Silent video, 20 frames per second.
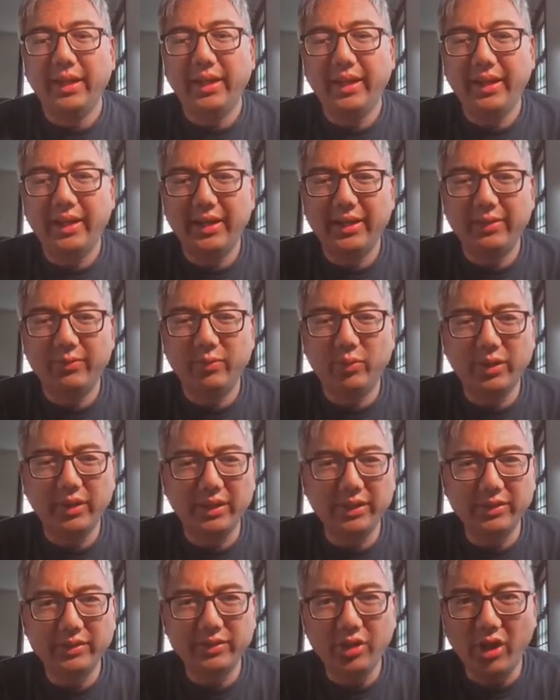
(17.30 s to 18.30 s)
And we're
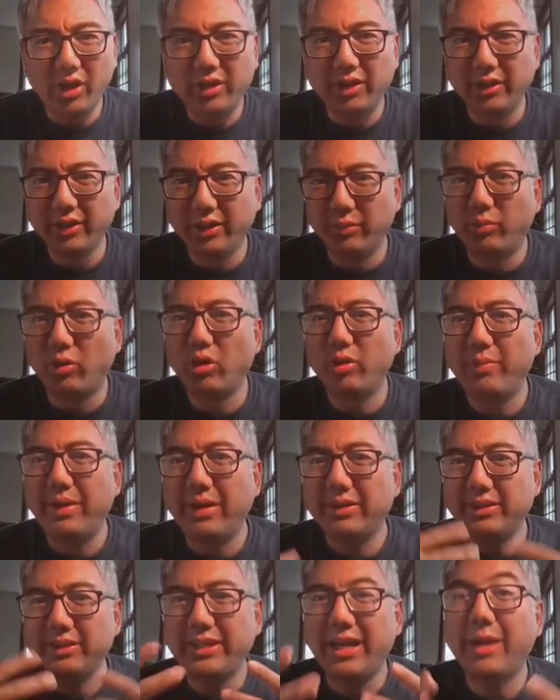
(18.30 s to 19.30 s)
going to talk a little more
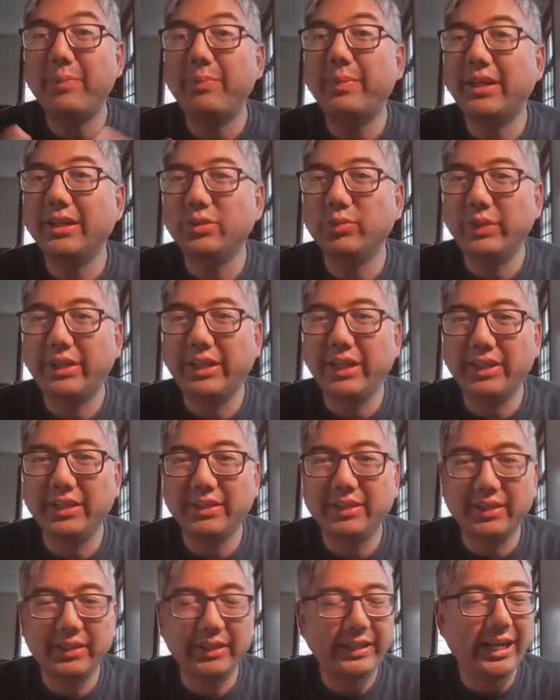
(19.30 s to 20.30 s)
about the topic as we get
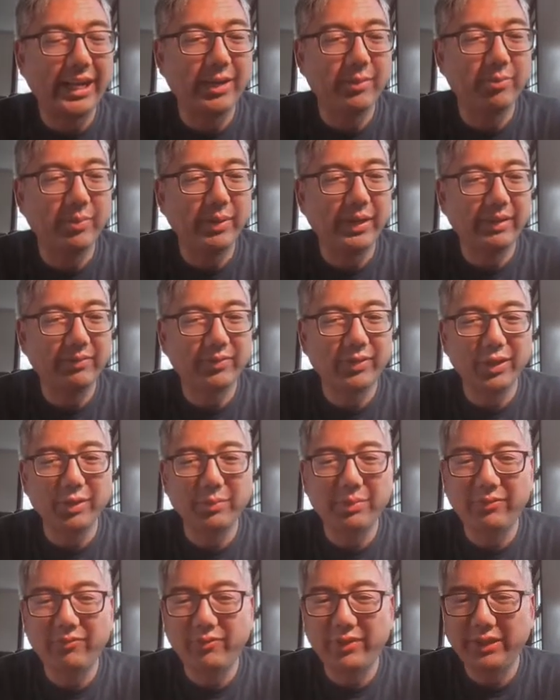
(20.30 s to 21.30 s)
into the game, but I'm going
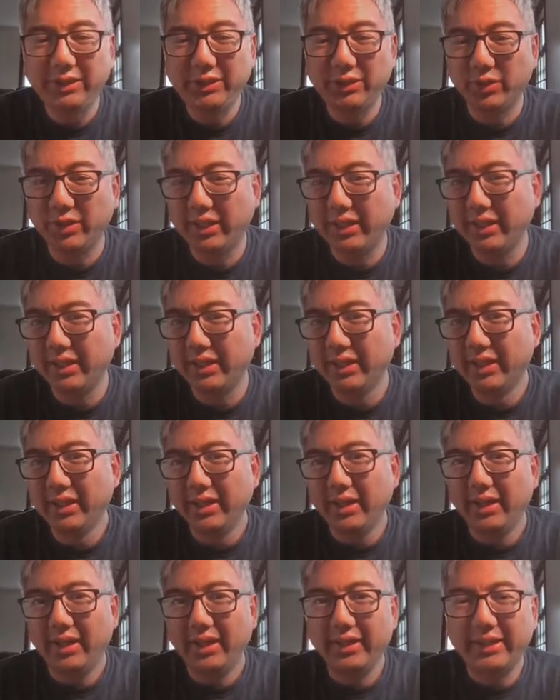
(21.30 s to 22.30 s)
to be featuring
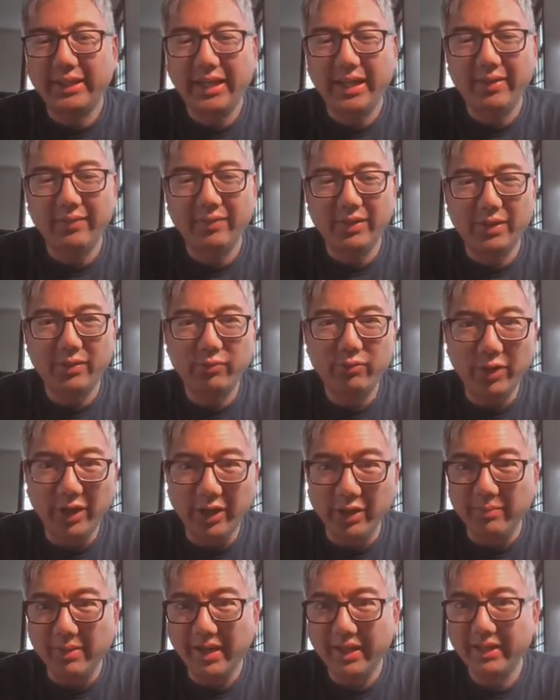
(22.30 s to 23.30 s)
a game that a
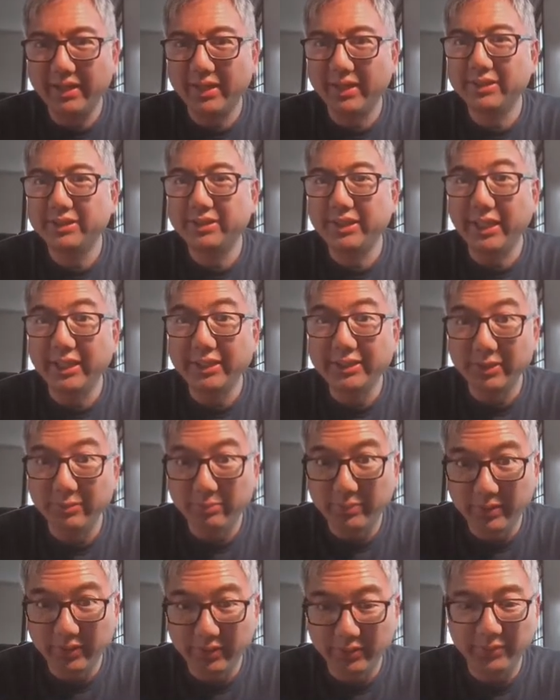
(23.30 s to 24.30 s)
friend of mine, Stacia
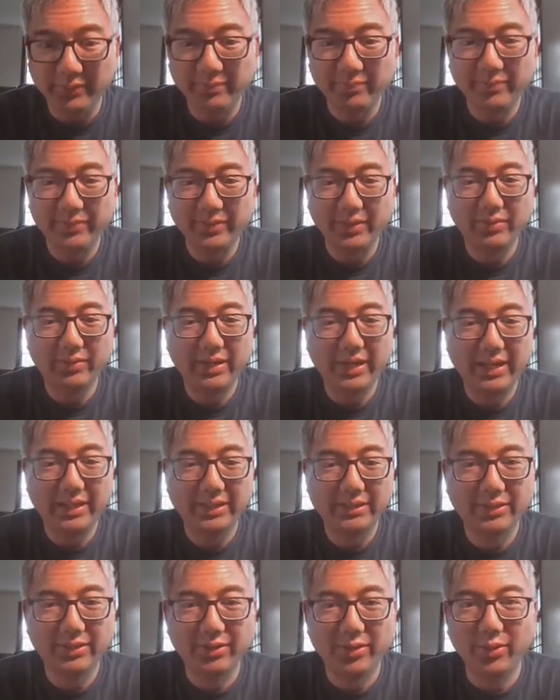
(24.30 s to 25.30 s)
Pugh, who
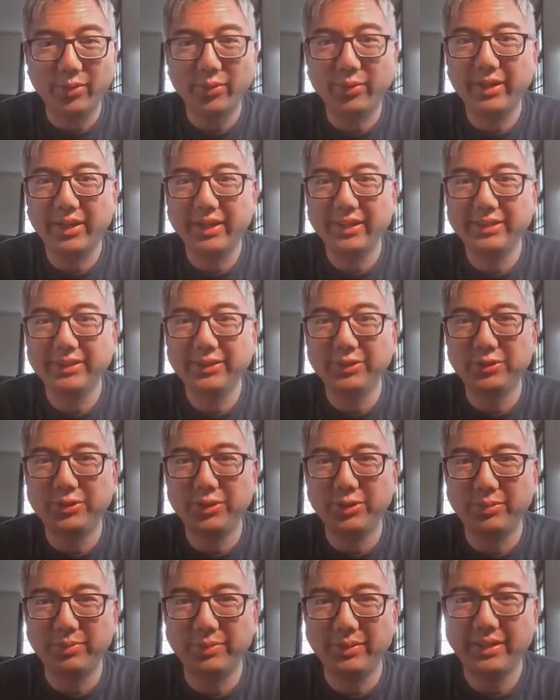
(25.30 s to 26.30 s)
has her own
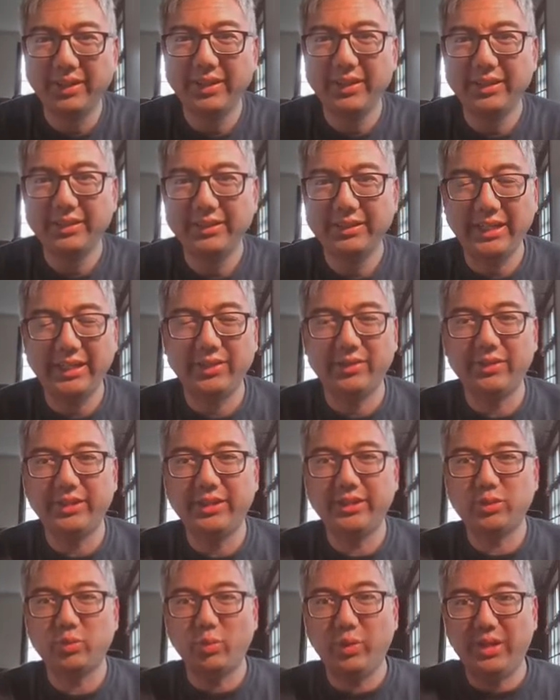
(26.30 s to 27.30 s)
YouTube channel
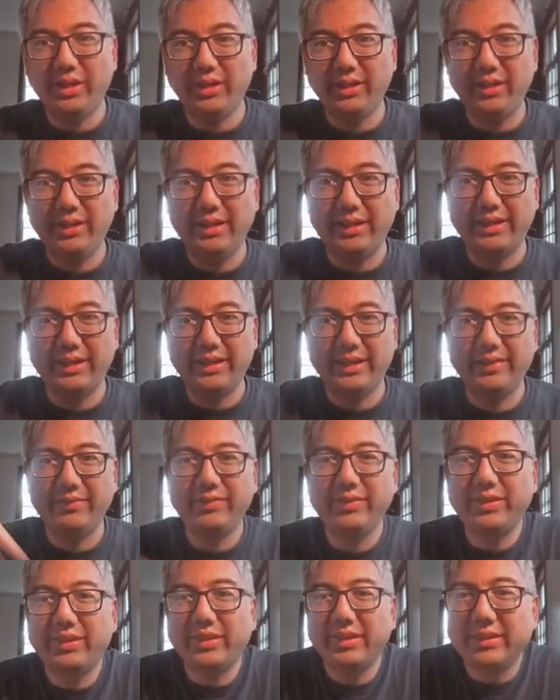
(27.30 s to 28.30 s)
as well.
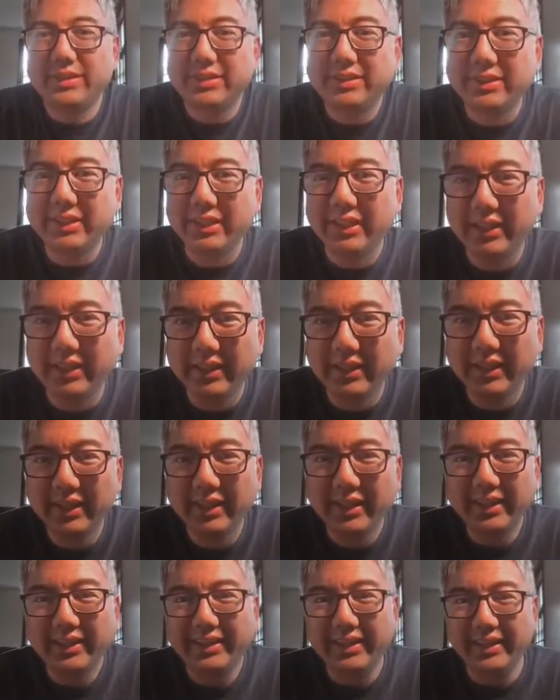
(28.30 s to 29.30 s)
You could see
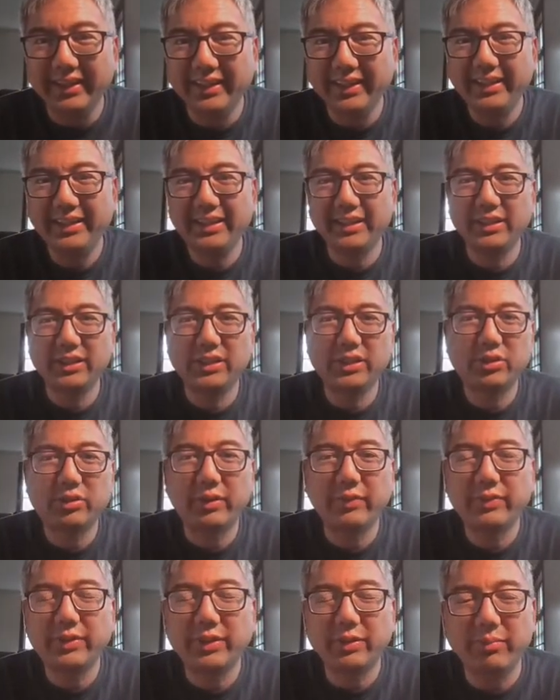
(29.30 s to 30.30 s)
the link in the
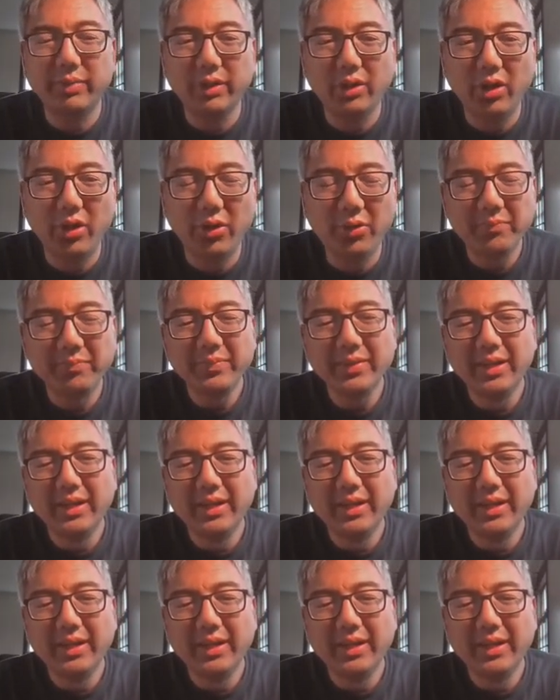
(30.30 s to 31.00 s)
description below.